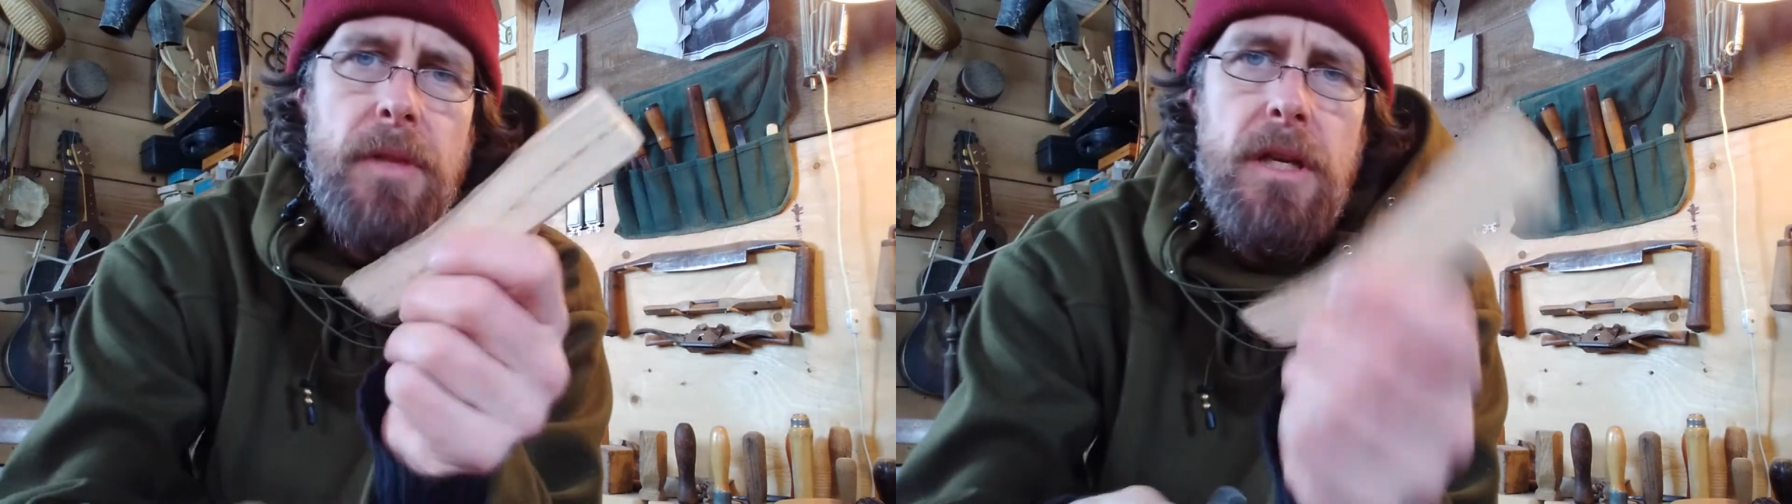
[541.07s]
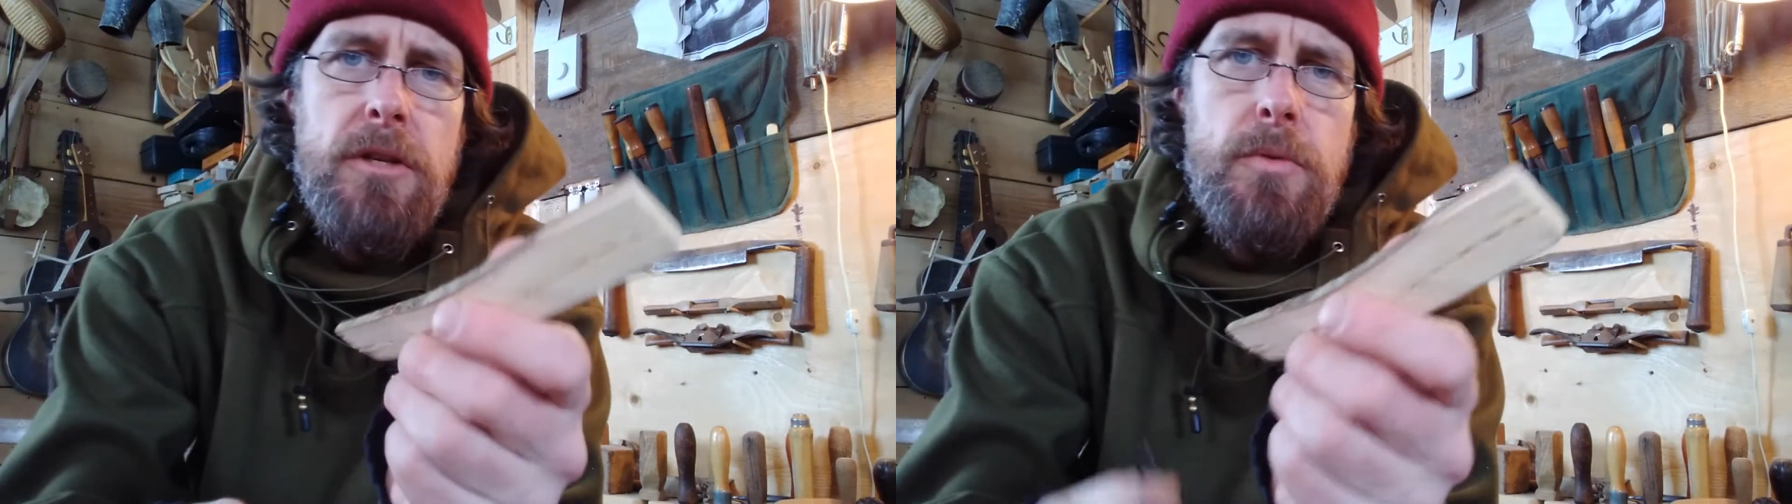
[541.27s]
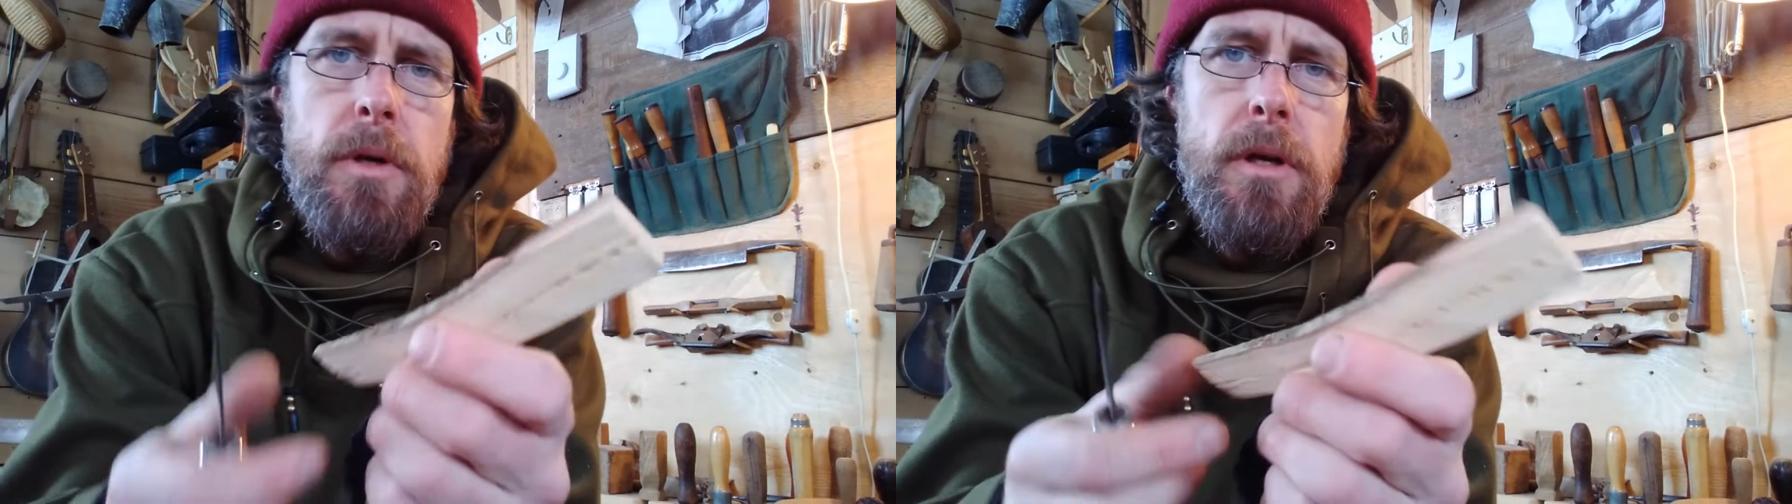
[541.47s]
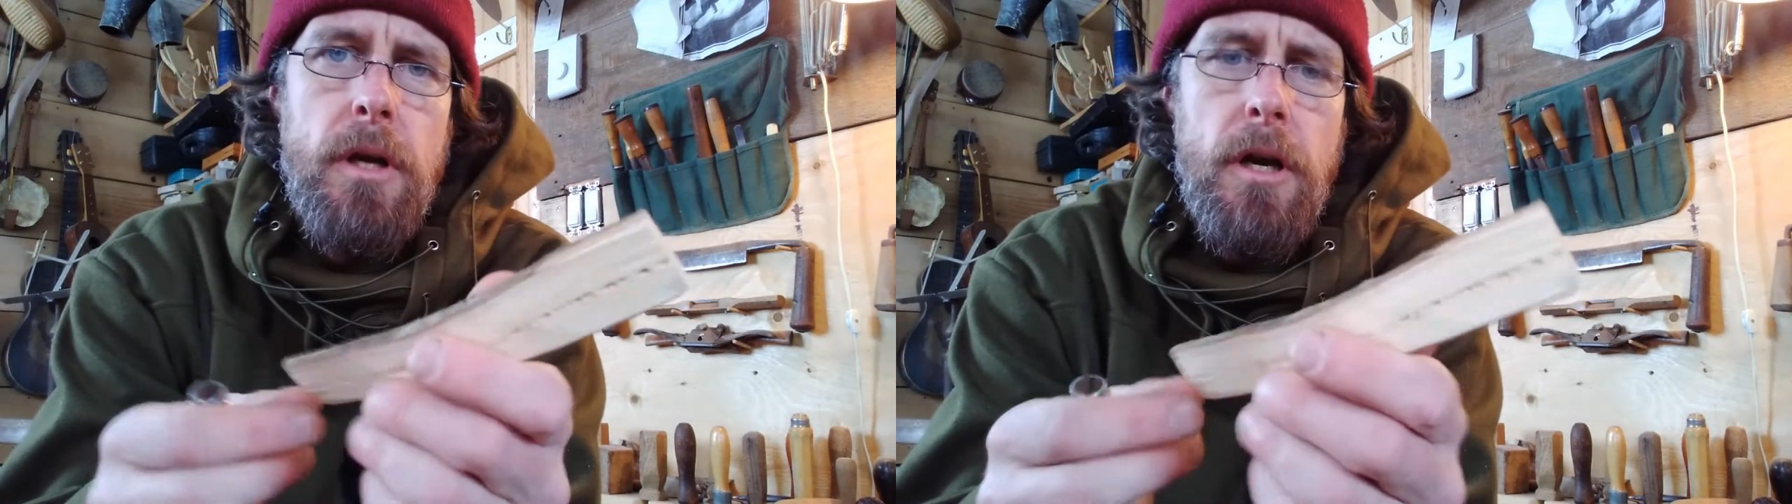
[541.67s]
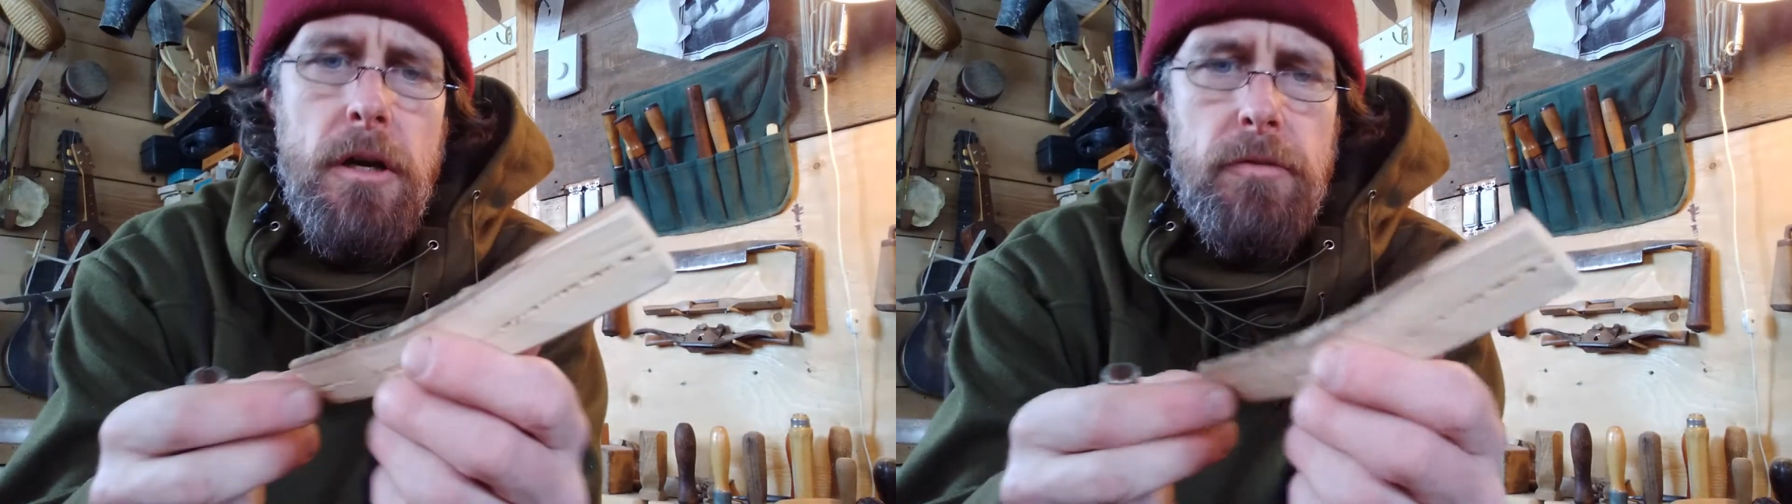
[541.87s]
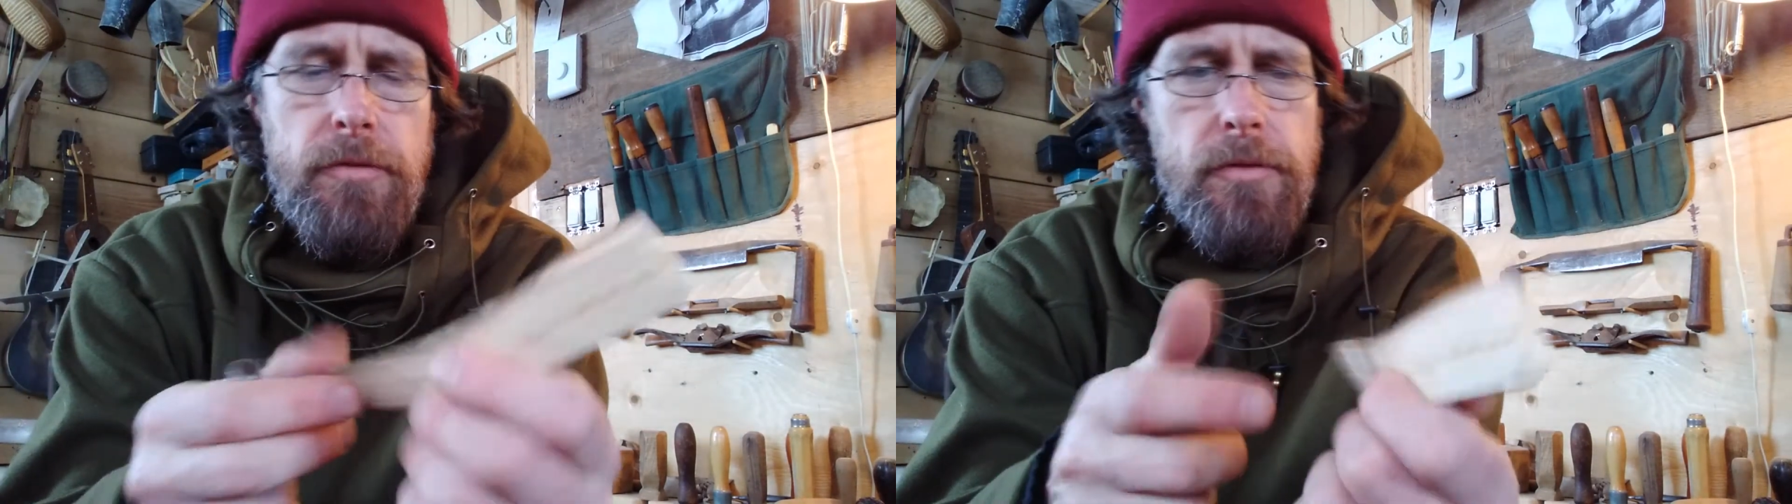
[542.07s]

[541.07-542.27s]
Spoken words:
is we're going to carve